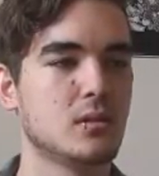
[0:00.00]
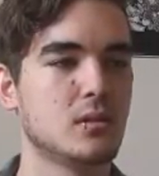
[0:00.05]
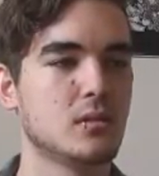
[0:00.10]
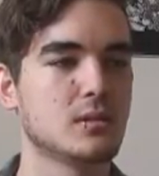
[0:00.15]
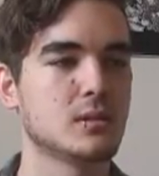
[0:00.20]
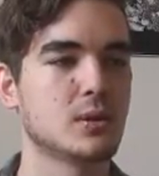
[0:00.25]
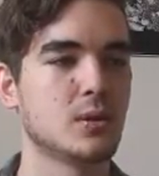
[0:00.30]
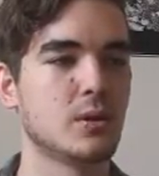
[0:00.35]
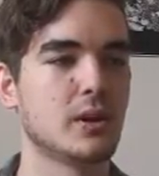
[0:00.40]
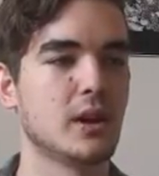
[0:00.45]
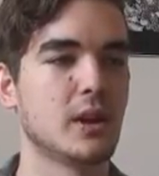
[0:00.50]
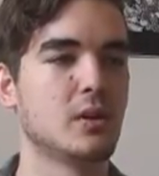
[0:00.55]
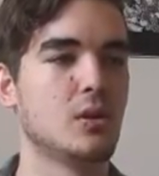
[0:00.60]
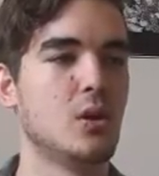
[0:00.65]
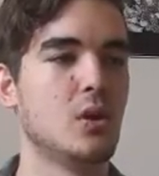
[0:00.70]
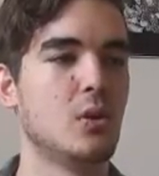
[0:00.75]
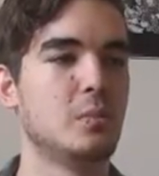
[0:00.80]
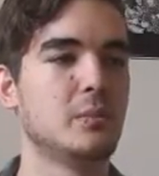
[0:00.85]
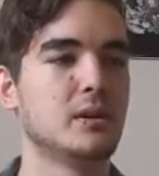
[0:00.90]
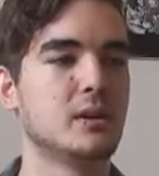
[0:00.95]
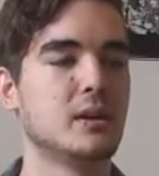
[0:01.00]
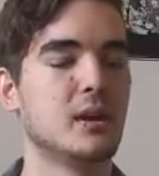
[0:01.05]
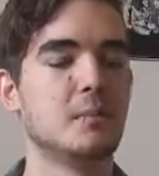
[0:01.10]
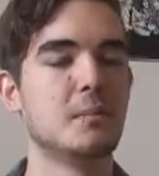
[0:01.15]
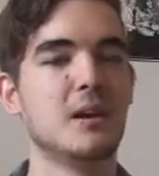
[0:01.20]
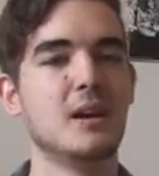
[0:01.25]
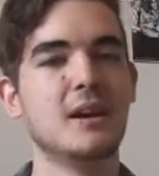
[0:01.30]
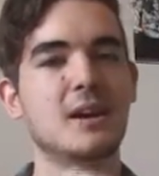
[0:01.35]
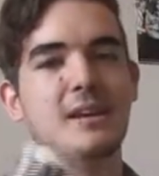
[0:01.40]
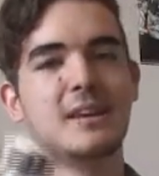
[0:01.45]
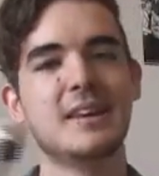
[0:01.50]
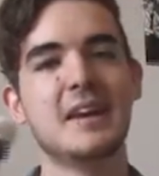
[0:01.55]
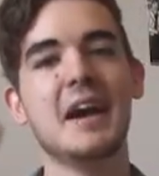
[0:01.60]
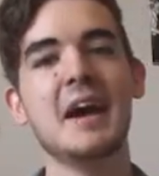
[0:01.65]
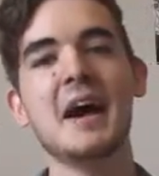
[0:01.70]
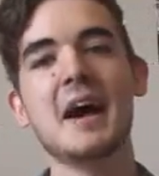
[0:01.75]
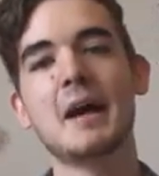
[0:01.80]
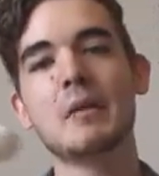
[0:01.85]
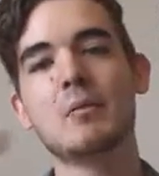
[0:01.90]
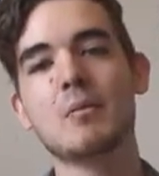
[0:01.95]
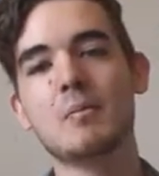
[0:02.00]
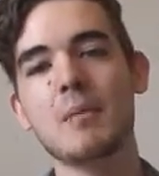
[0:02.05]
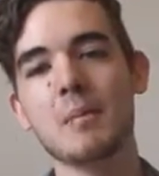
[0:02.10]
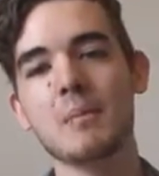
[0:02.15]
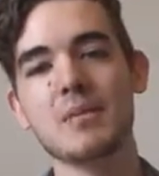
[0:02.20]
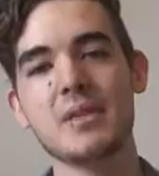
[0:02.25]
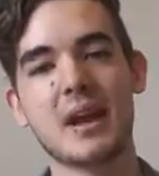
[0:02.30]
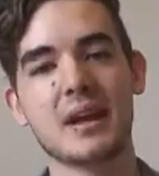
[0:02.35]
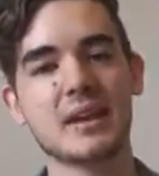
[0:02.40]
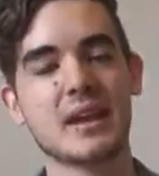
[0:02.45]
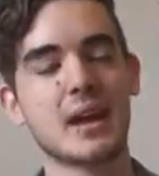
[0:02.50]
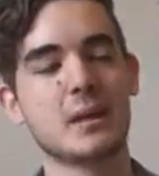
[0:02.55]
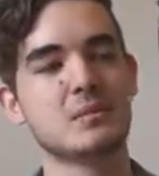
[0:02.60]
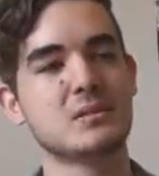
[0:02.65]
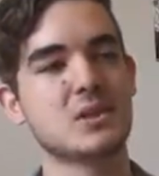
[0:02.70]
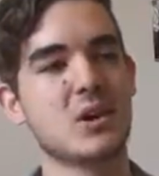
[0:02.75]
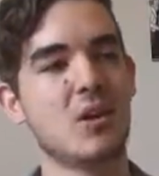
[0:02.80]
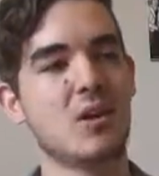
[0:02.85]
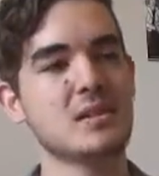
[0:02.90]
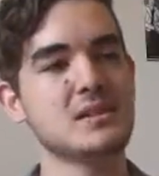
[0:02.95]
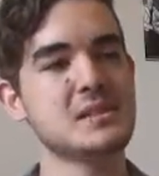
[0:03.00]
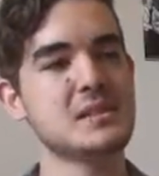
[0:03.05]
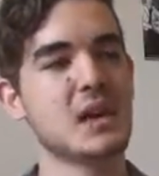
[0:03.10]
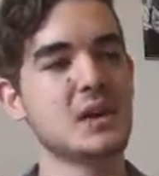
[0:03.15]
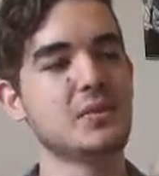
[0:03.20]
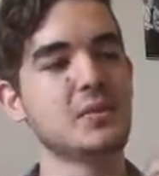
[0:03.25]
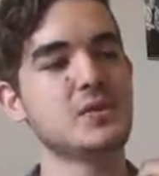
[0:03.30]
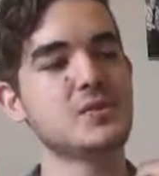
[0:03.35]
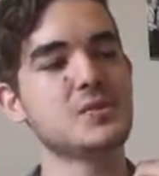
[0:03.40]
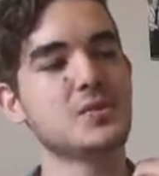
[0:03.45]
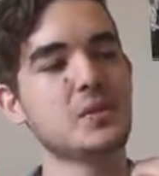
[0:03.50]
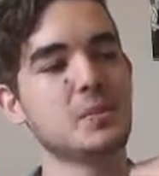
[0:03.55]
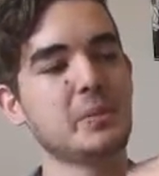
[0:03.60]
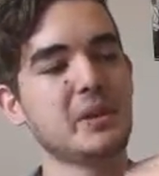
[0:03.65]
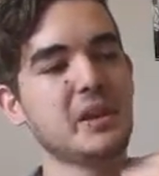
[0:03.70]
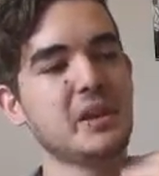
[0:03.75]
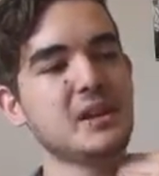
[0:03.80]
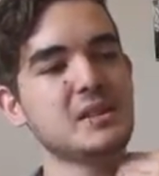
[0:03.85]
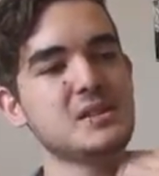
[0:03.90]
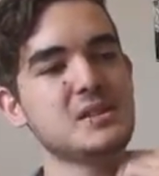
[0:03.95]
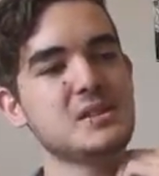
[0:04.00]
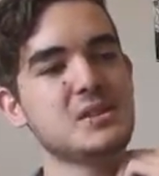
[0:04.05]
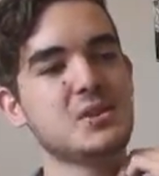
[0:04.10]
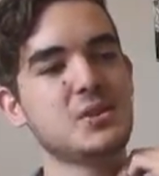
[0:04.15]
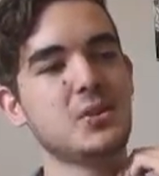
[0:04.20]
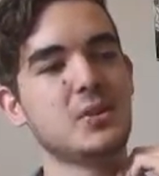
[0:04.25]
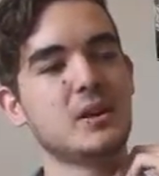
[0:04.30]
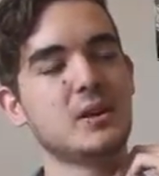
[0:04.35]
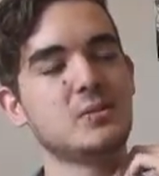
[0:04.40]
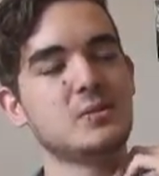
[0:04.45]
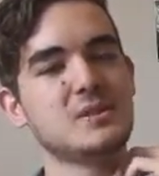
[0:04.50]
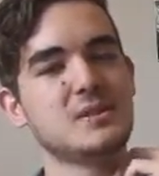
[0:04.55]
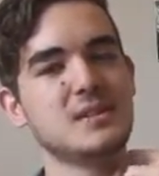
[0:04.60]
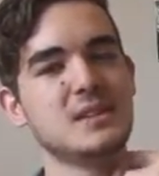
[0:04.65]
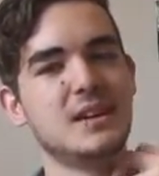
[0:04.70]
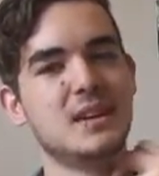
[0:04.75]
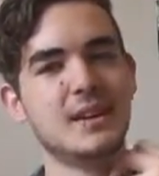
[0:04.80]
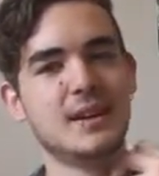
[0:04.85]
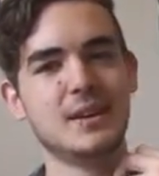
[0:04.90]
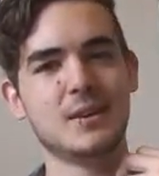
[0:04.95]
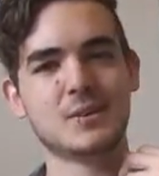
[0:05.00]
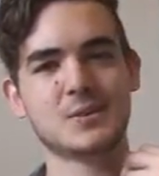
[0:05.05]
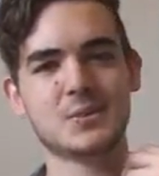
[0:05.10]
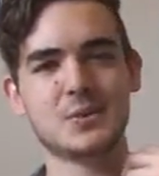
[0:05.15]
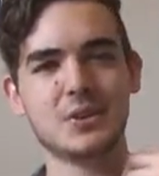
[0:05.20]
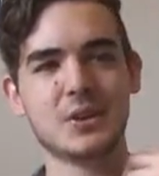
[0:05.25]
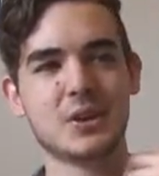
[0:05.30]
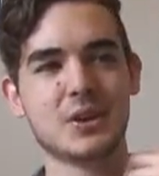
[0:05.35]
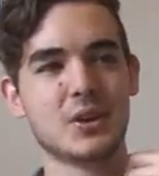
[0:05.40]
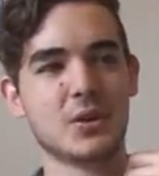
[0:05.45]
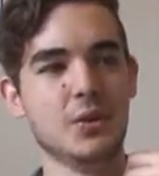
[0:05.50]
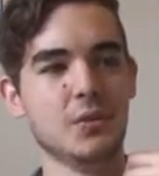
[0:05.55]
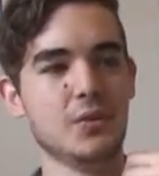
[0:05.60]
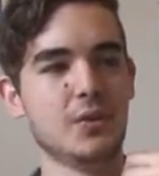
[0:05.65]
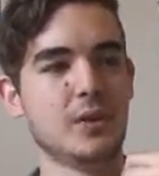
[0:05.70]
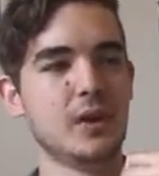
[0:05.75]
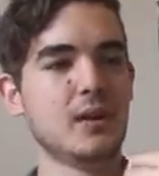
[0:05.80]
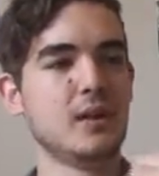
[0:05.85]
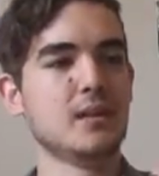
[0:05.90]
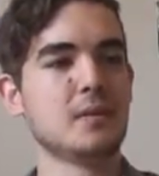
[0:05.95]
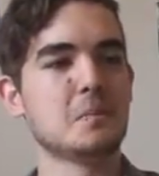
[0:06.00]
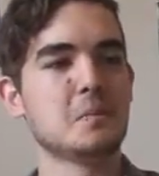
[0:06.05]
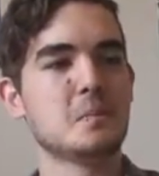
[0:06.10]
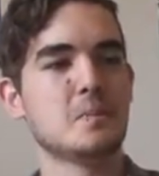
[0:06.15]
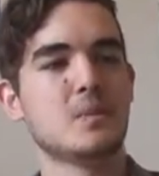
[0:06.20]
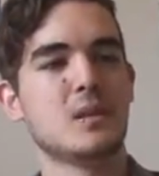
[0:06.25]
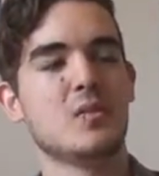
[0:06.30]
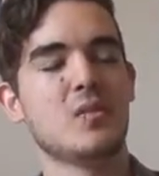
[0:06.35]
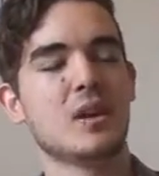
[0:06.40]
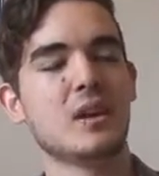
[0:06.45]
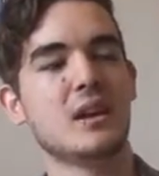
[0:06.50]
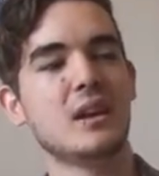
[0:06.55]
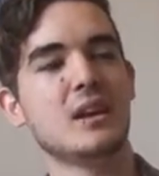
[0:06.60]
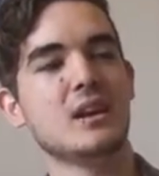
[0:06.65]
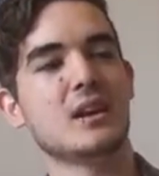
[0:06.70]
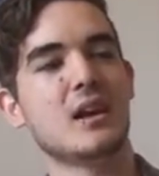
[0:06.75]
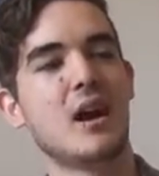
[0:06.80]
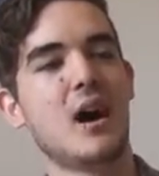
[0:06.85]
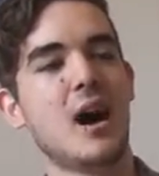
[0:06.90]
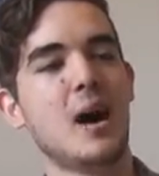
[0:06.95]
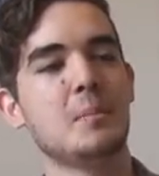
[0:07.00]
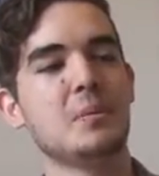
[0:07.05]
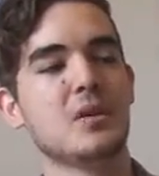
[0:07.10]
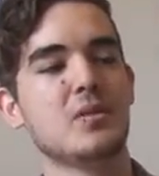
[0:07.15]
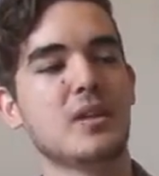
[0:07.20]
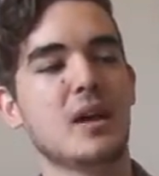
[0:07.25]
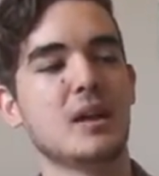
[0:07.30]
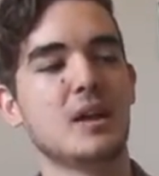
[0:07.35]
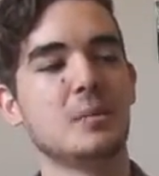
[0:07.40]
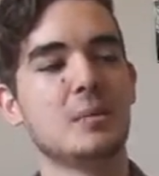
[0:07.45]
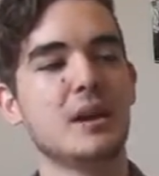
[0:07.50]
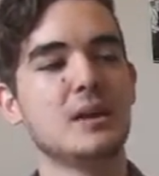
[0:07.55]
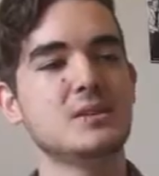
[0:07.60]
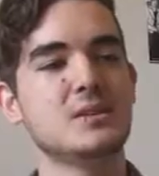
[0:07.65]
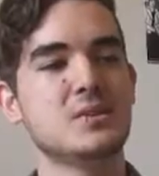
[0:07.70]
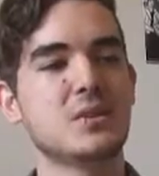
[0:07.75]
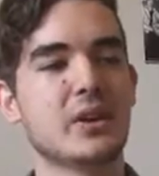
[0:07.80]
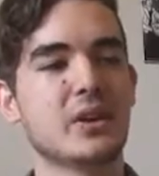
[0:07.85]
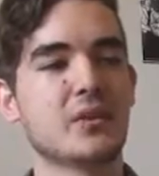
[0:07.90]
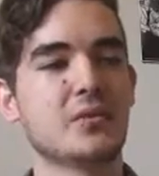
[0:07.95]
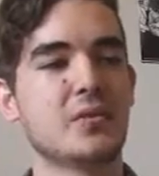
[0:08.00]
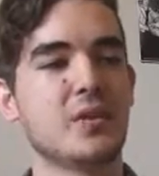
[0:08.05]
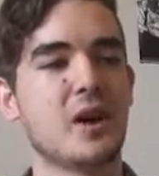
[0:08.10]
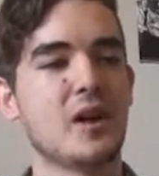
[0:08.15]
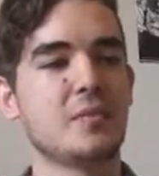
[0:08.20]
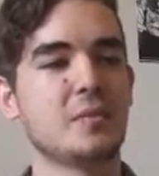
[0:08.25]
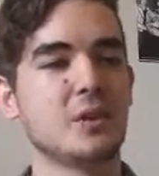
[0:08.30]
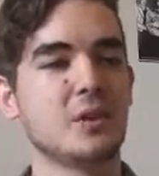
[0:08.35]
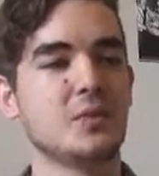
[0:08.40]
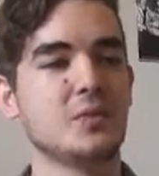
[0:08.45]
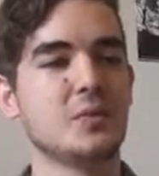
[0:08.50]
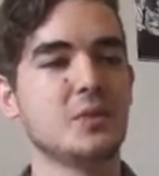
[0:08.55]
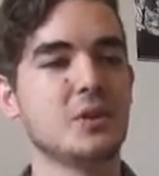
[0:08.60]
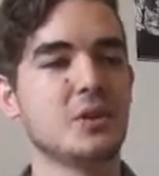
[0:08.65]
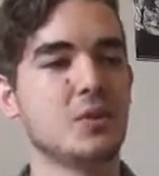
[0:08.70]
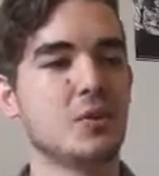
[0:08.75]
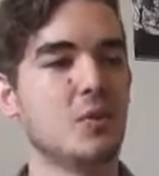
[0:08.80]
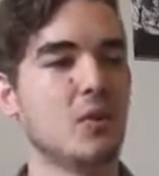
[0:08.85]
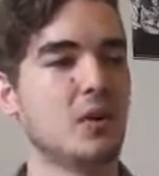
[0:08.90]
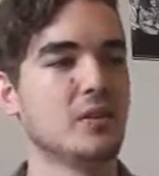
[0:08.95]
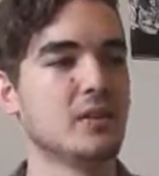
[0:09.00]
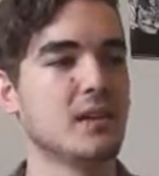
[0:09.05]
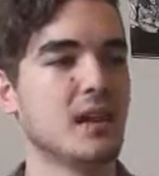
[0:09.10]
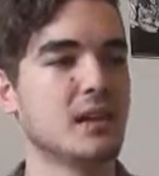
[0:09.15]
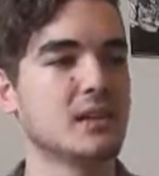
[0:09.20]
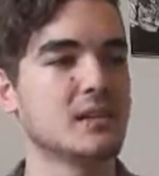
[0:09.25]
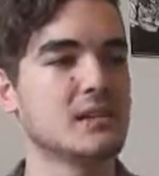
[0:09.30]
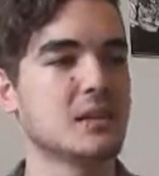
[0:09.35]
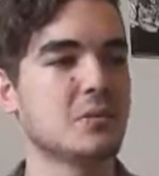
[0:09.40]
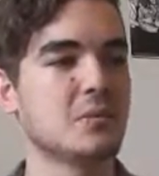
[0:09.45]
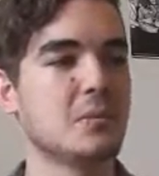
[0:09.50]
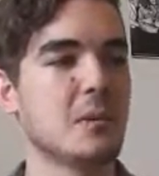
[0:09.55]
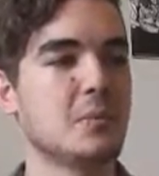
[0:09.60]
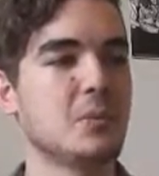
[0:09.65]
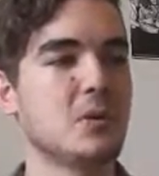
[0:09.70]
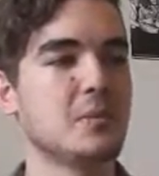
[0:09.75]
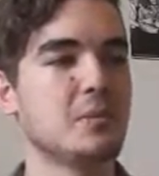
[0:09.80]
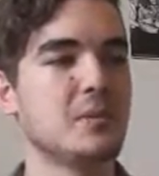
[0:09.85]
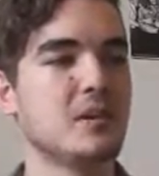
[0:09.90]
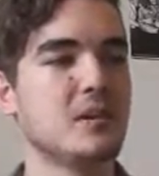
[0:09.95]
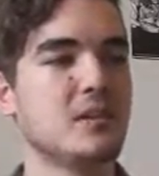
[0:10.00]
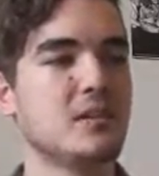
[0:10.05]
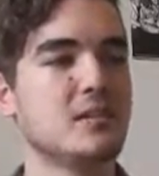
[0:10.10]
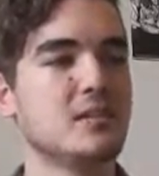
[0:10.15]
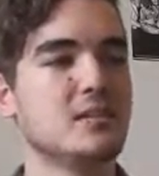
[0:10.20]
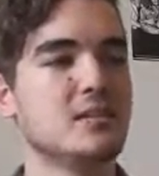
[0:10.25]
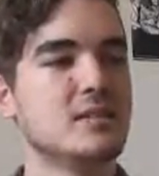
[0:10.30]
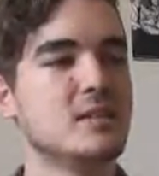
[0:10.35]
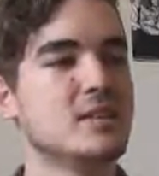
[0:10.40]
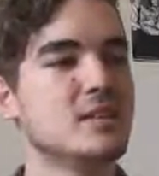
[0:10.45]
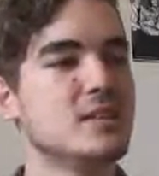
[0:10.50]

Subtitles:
Let's go ahead and open it up. Yeah, I remember that game, Dog's Life. It was for the PS2 and it was really goofy. If I can get a copy of that, I might do like a 5-minute video on that, because I remember it being...